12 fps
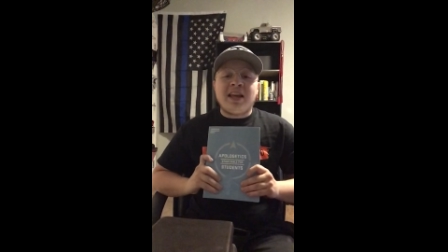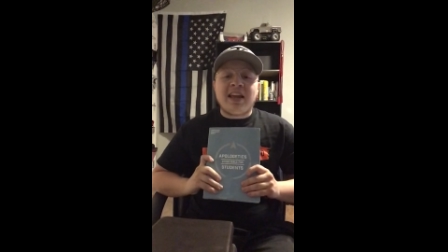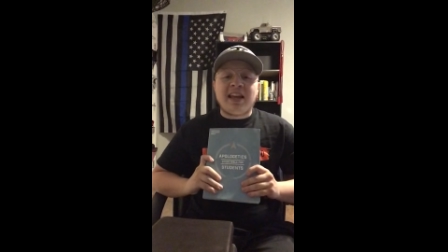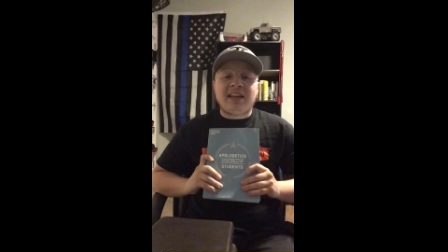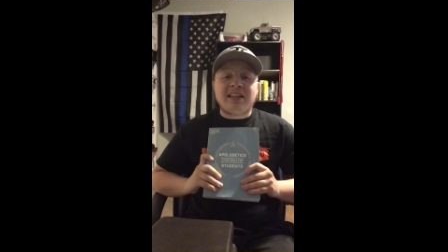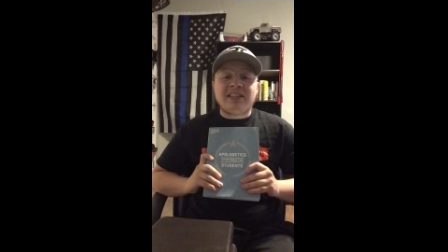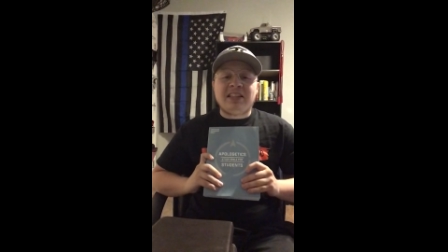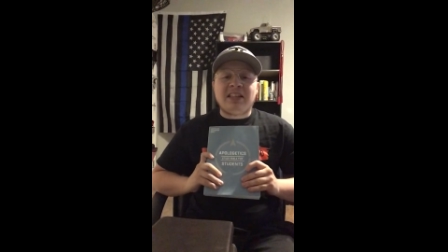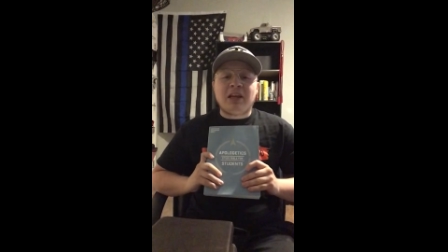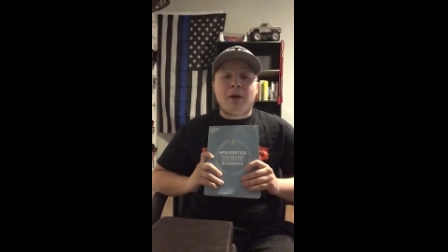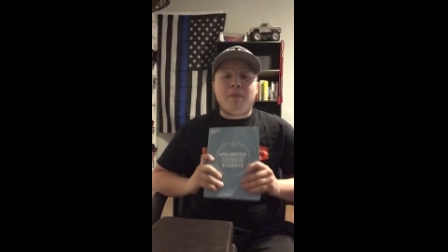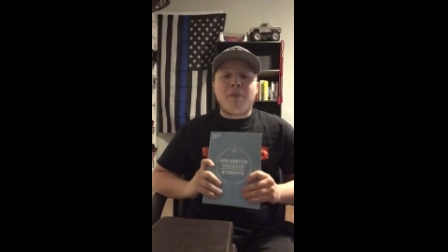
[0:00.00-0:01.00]
It is
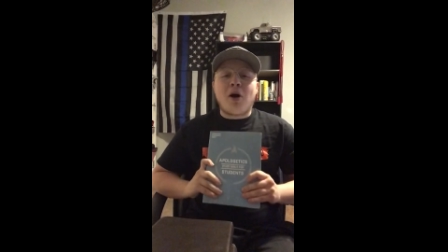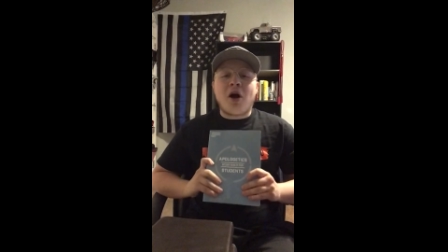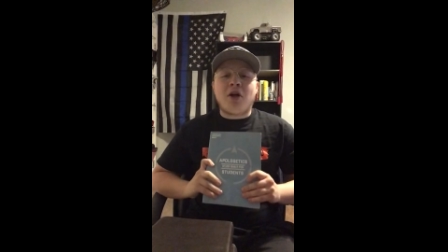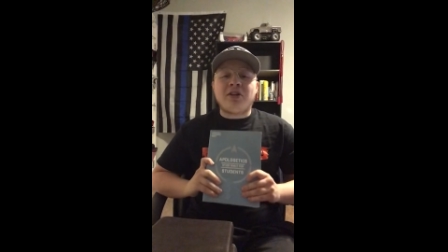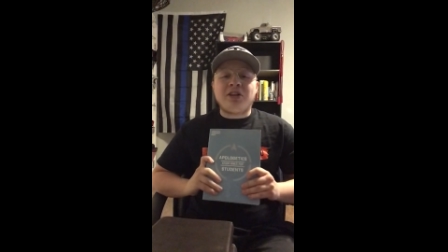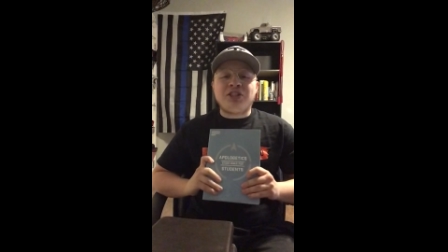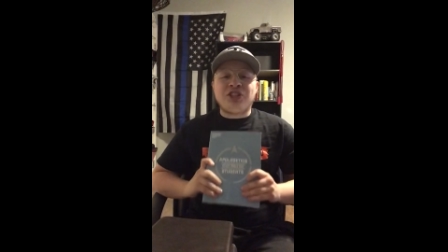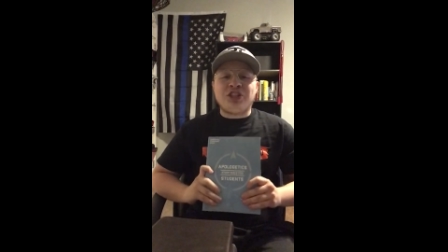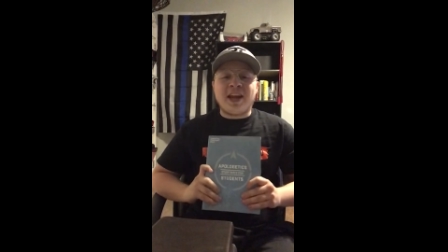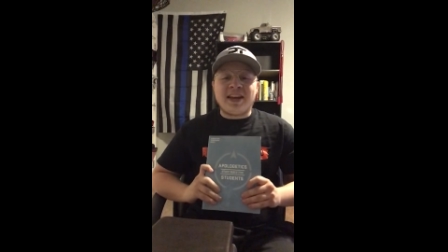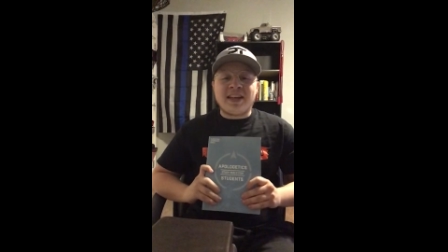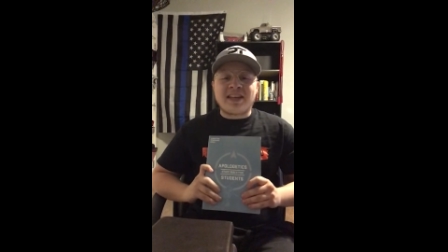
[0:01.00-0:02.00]
the
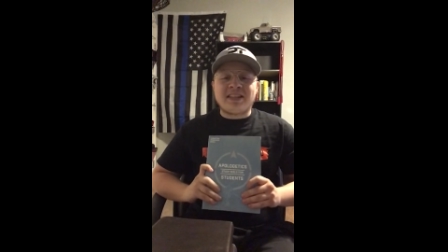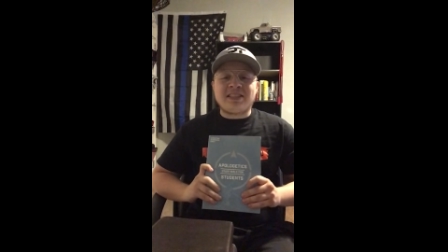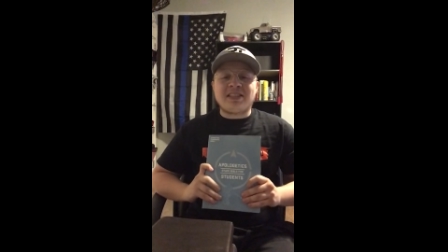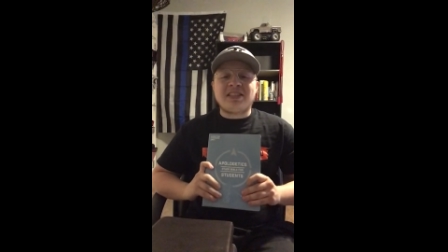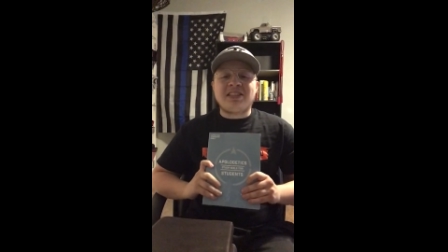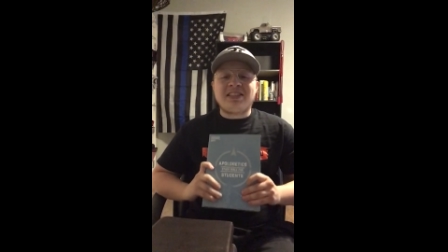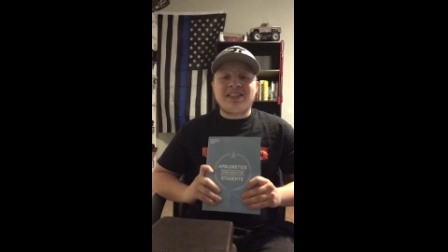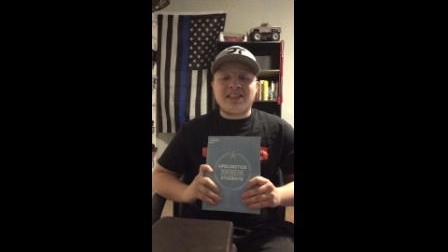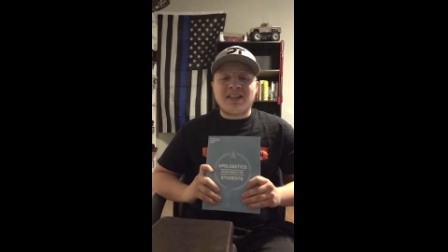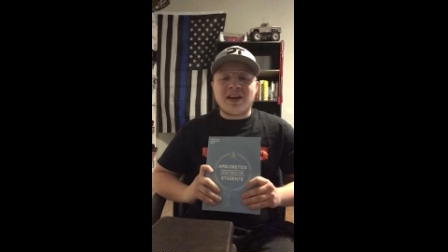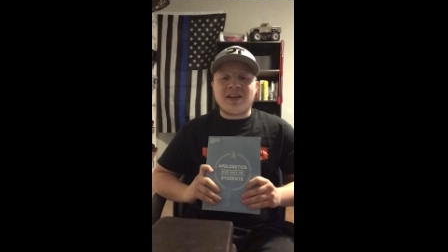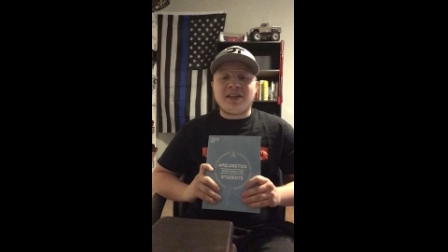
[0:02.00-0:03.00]
Apologetics
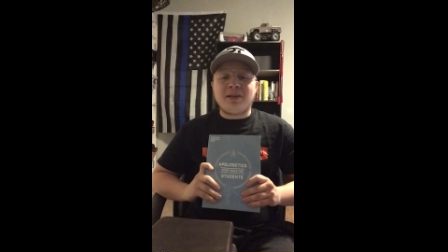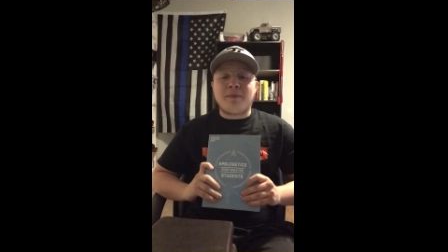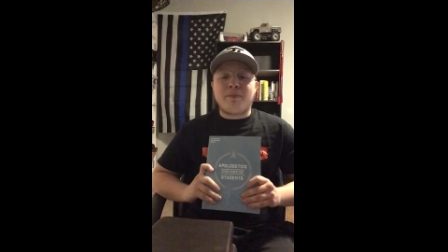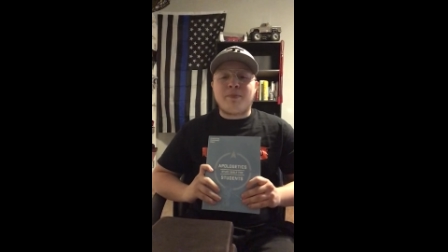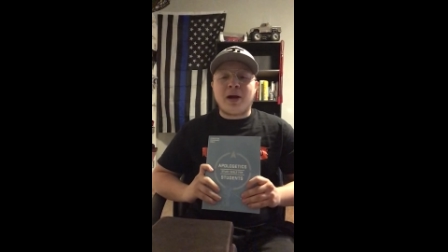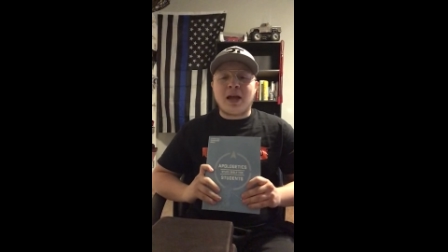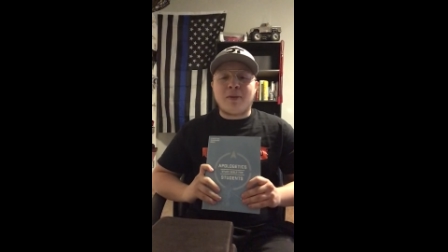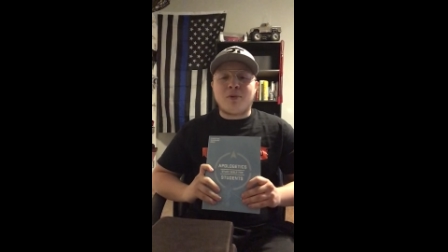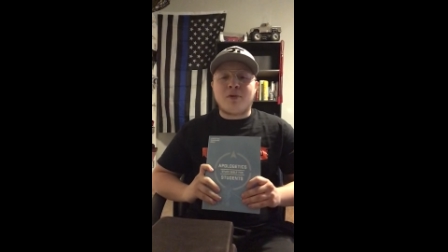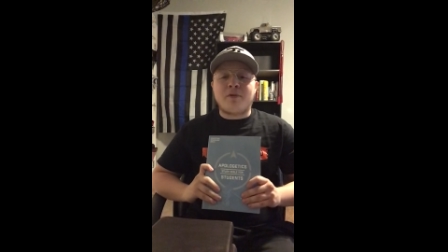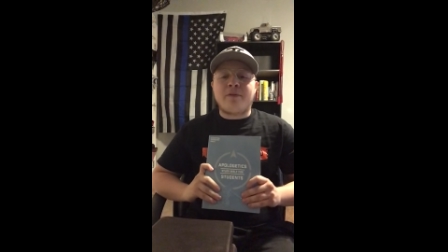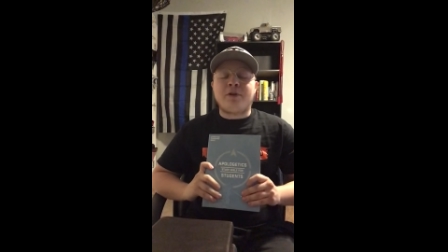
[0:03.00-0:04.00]
Study
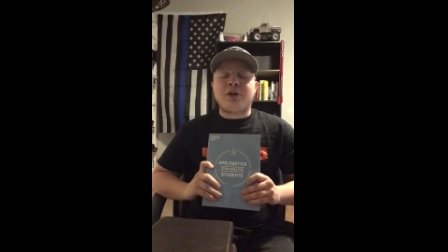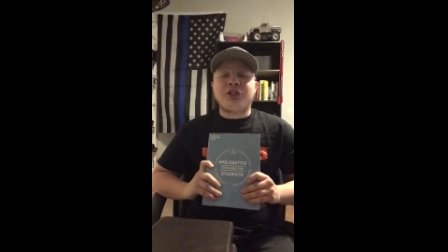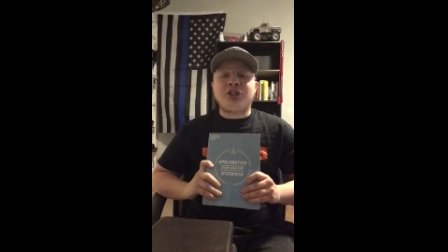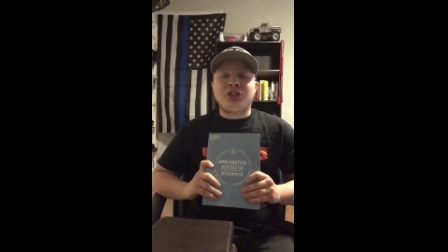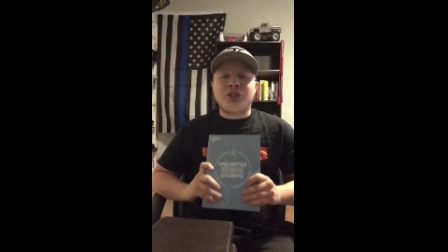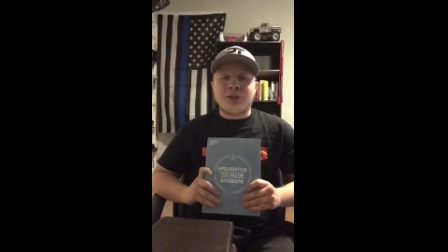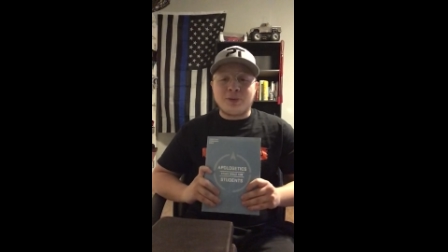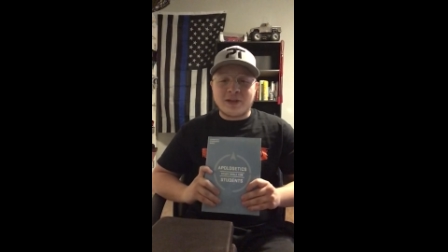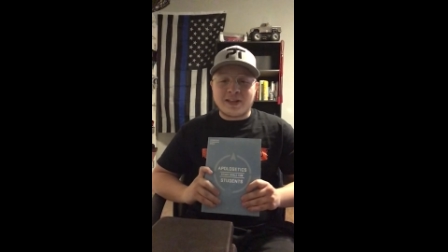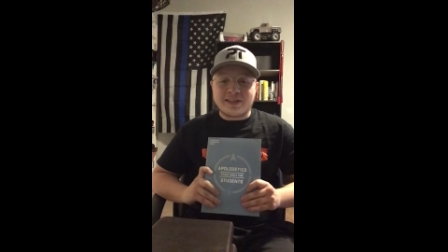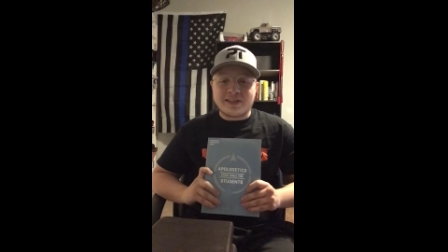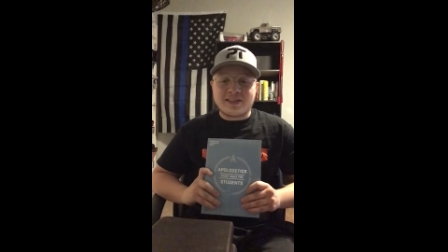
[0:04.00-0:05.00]
Bible for
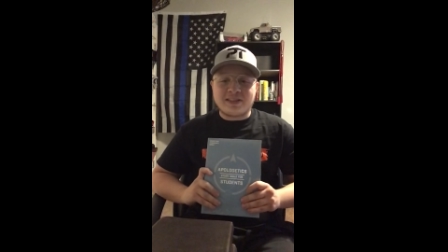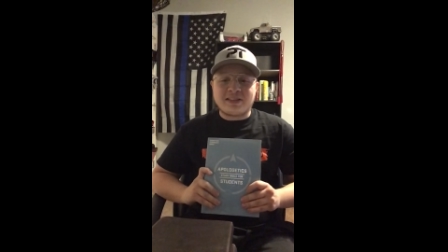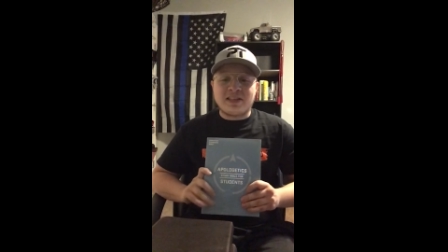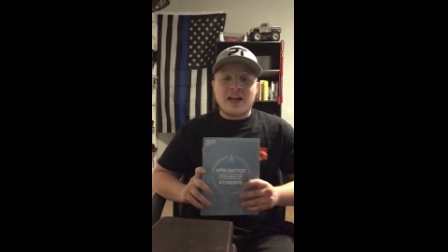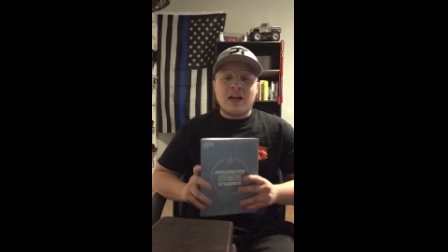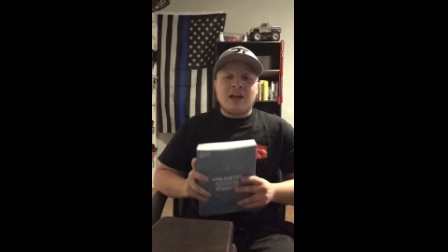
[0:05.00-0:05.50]
Students.